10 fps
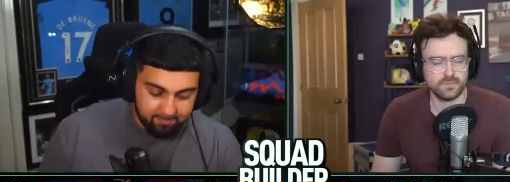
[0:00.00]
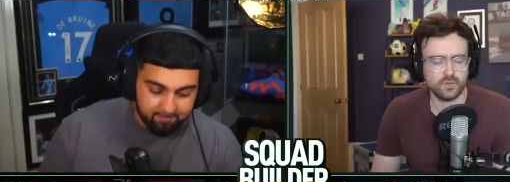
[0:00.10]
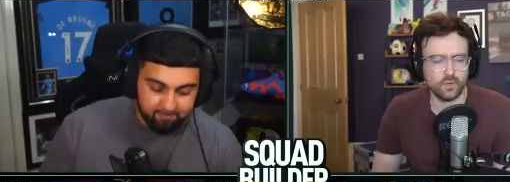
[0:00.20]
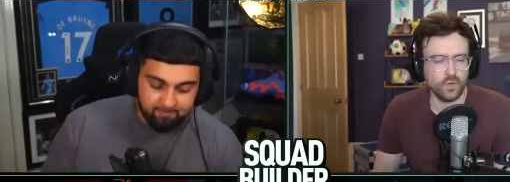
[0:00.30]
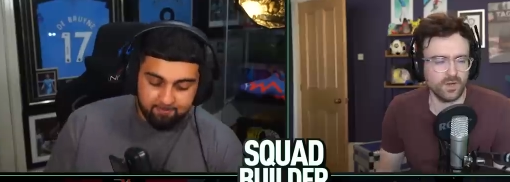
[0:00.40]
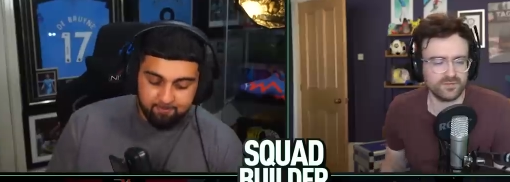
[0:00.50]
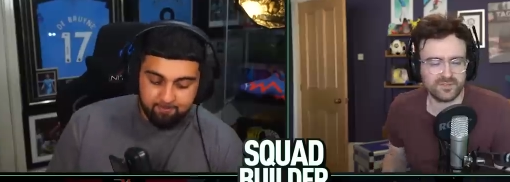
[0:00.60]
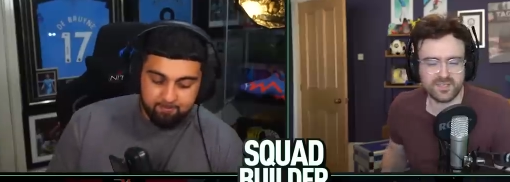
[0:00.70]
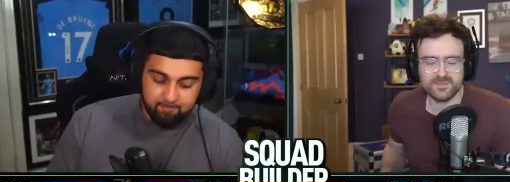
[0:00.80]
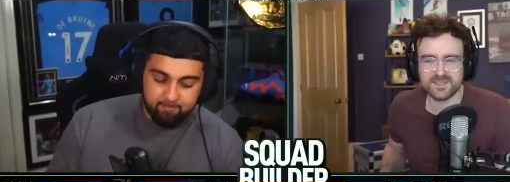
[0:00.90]
Speaker 1: All of the
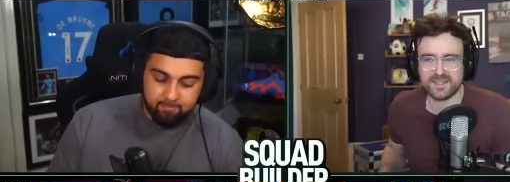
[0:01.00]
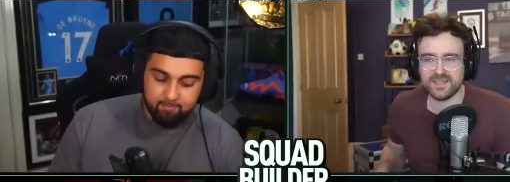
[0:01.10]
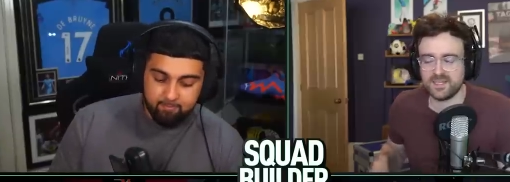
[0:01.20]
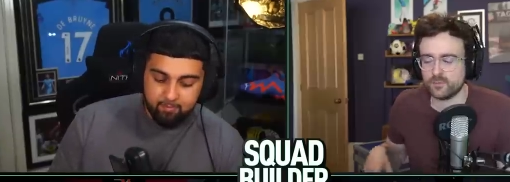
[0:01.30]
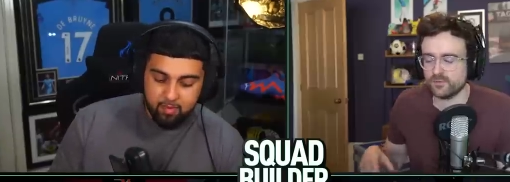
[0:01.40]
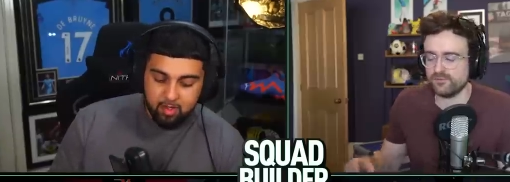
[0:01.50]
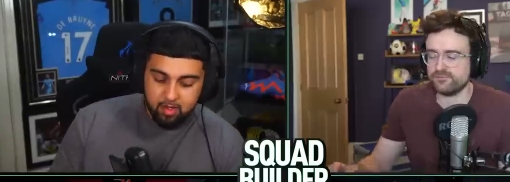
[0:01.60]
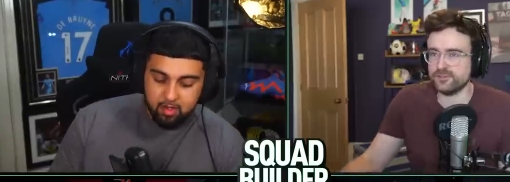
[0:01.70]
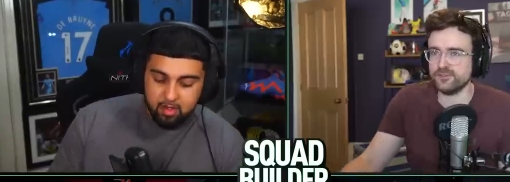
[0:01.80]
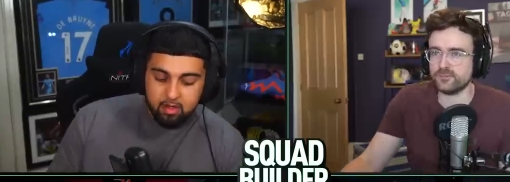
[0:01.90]
teams in the league will
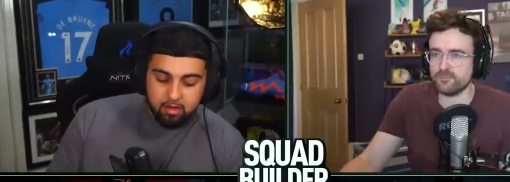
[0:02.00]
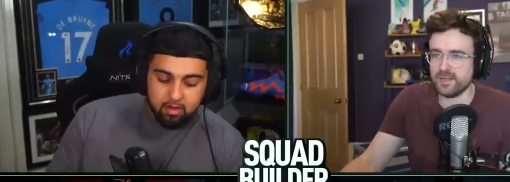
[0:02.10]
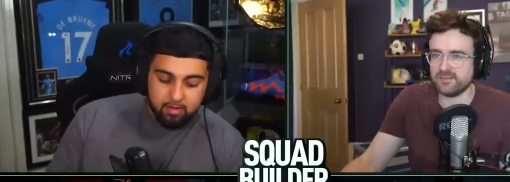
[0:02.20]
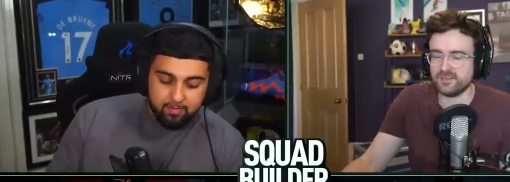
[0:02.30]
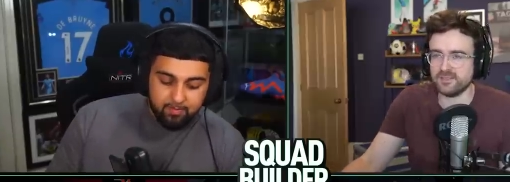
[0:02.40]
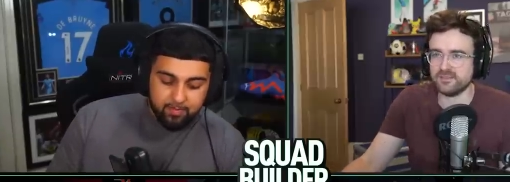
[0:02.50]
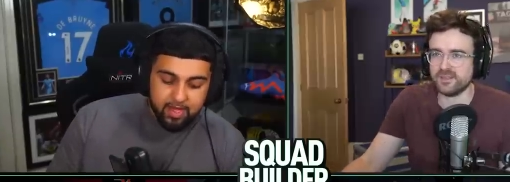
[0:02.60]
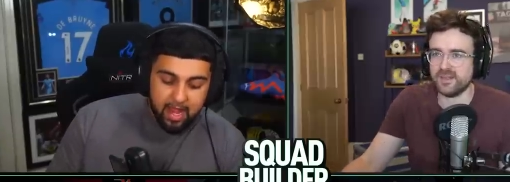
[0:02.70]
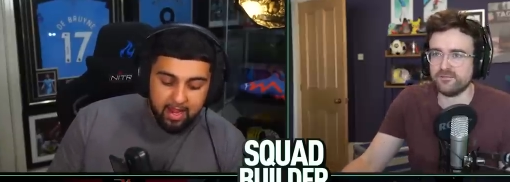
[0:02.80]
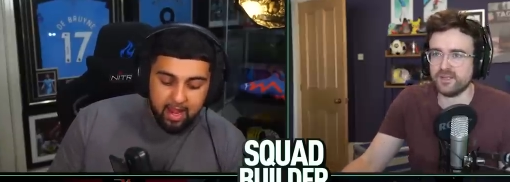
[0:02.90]
fund Messi
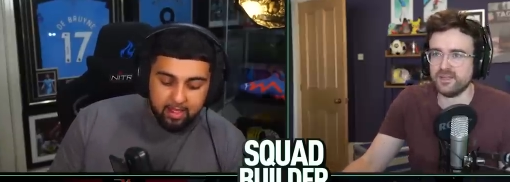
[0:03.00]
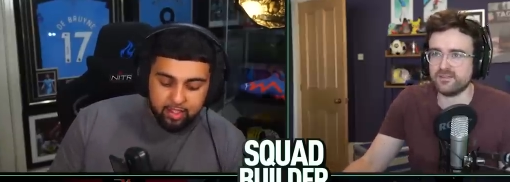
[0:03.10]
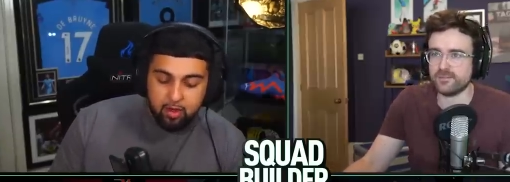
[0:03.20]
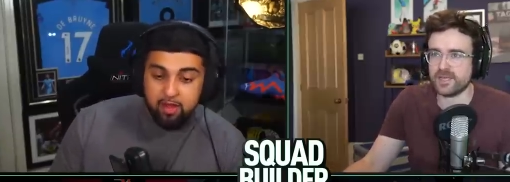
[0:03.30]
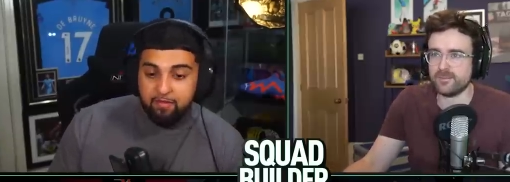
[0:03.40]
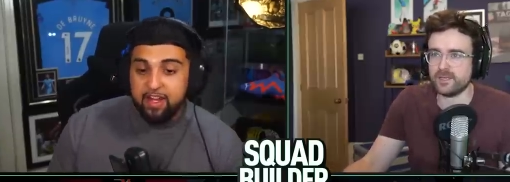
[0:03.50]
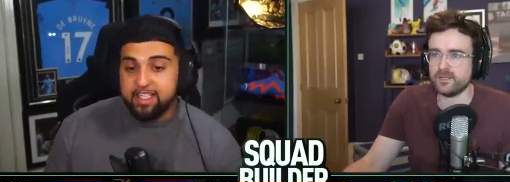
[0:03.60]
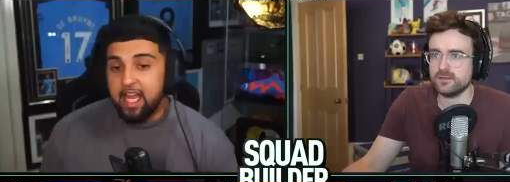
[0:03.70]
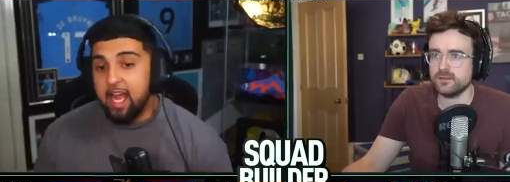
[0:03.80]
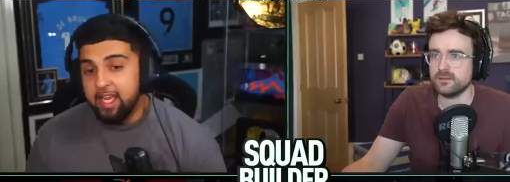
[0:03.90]
Speaker 2: signing for Inter Miami.
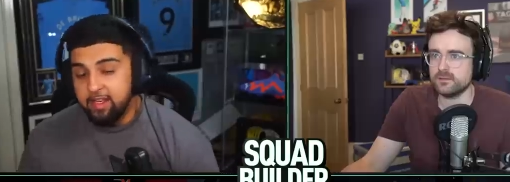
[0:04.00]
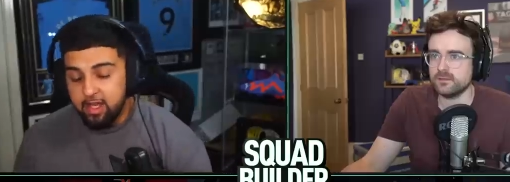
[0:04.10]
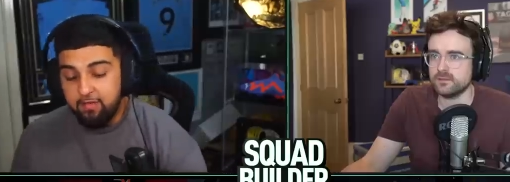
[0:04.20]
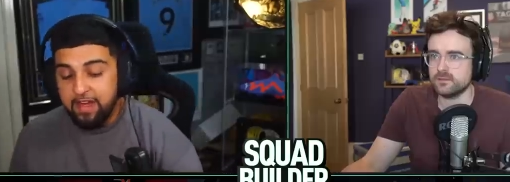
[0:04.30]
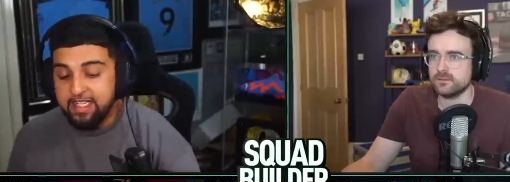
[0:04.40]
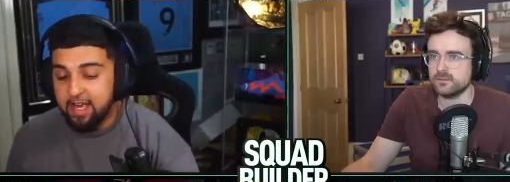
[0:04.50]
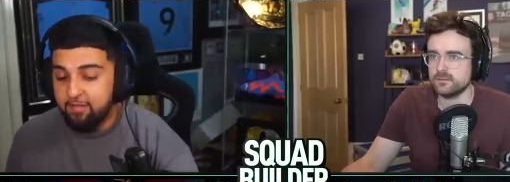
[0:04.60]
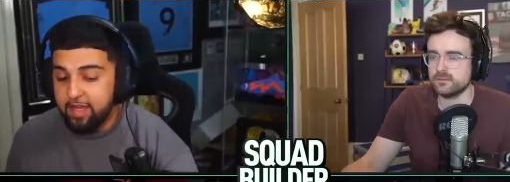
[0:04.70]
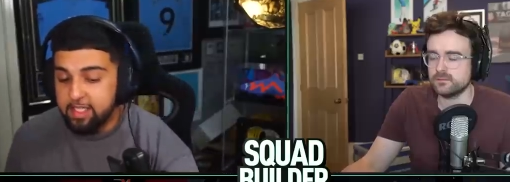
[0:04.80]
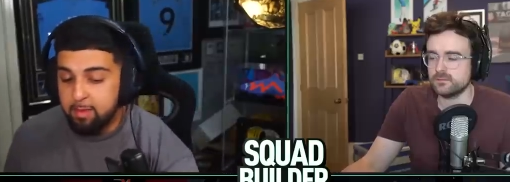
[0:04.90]
If he signed for
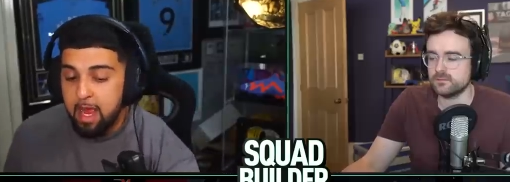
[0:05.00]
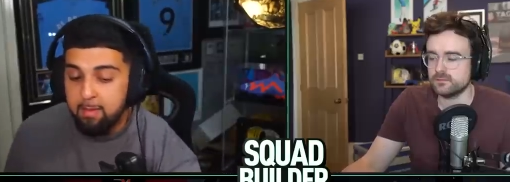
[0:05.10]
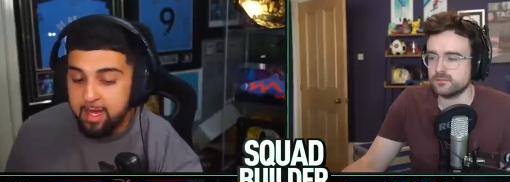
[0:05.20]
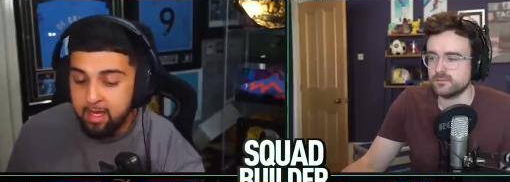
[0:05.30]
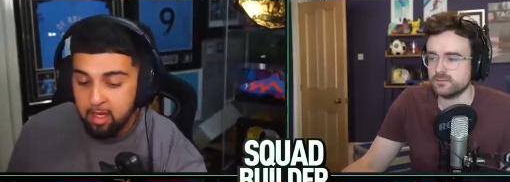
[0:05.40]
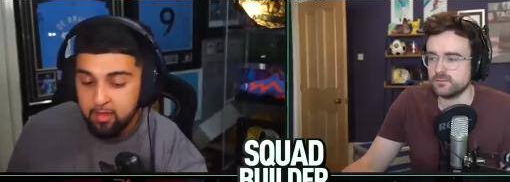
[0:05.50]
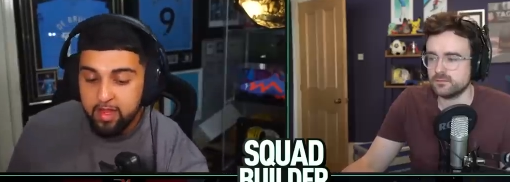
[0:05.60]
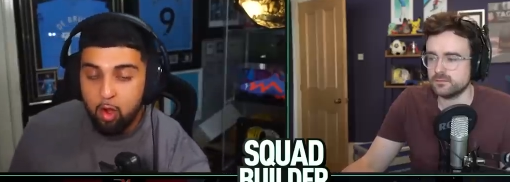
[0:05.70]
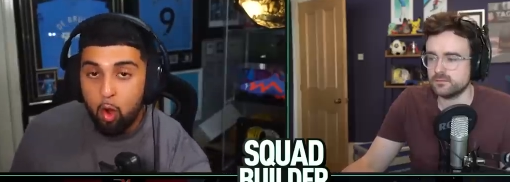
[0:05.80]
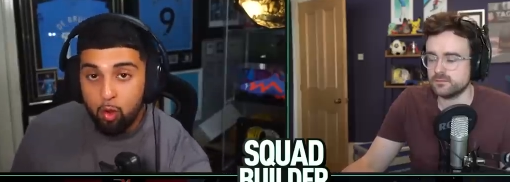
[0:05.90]
Inter Miami, they'd
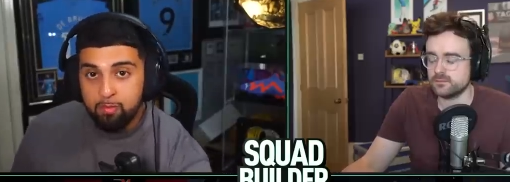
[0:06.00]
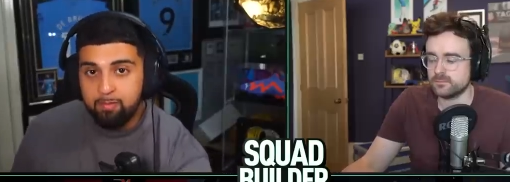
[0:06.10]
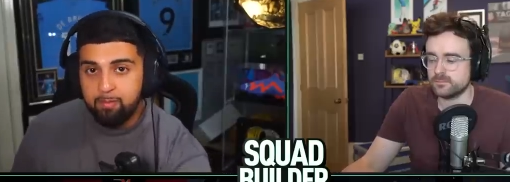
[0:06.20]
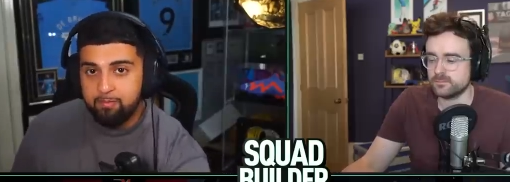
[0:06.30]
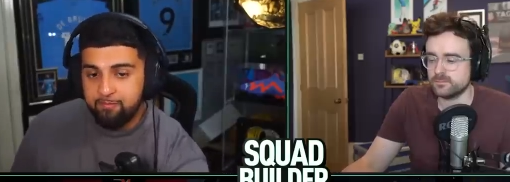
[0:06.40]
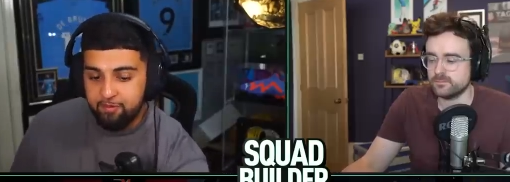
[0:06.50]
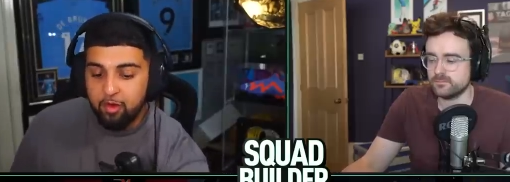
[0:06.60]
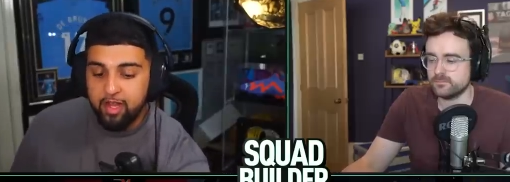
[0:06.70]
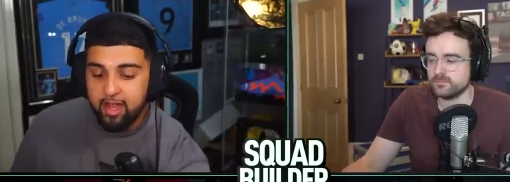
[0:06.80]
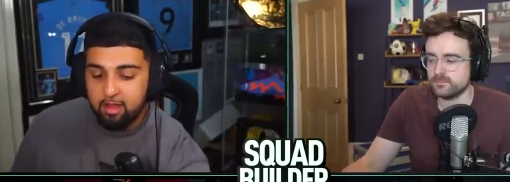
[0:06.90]
all
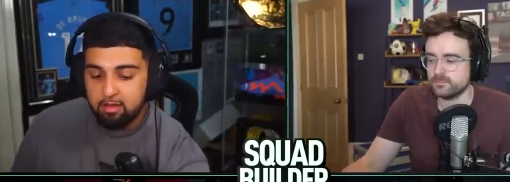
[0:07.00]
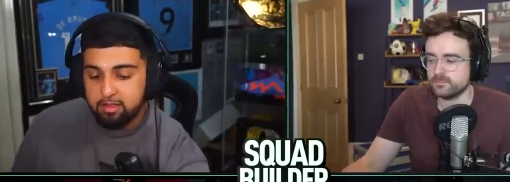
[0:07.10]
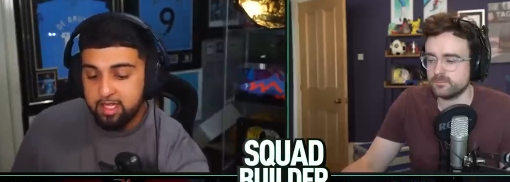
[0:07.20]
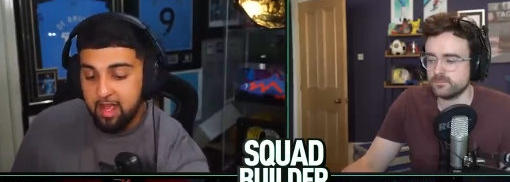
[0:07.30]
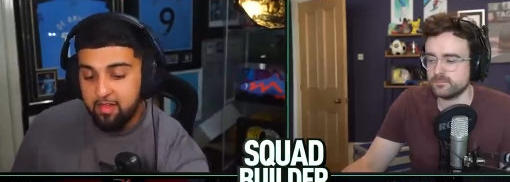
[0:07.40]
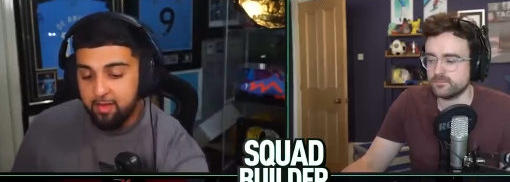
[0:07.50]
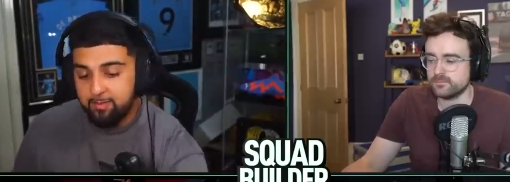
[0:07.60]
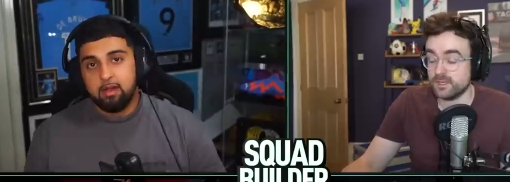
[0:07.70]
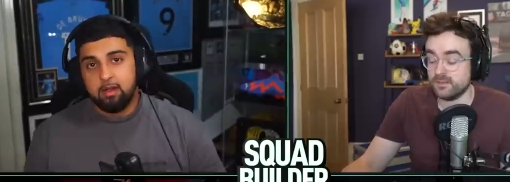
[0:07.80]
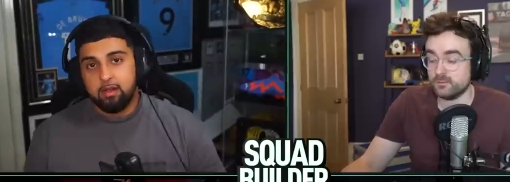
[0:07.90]
fund it together.
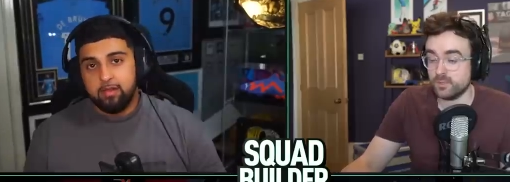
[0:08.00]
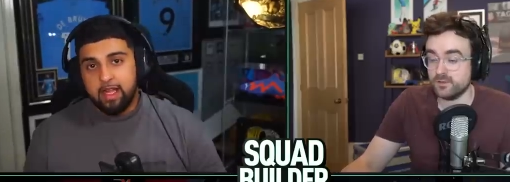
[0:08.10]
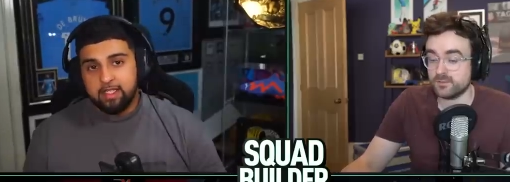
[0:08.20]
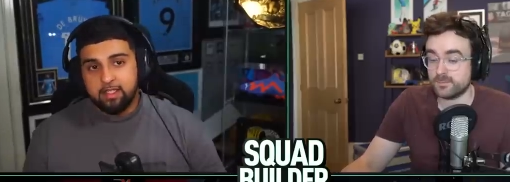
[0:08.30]
That is weird.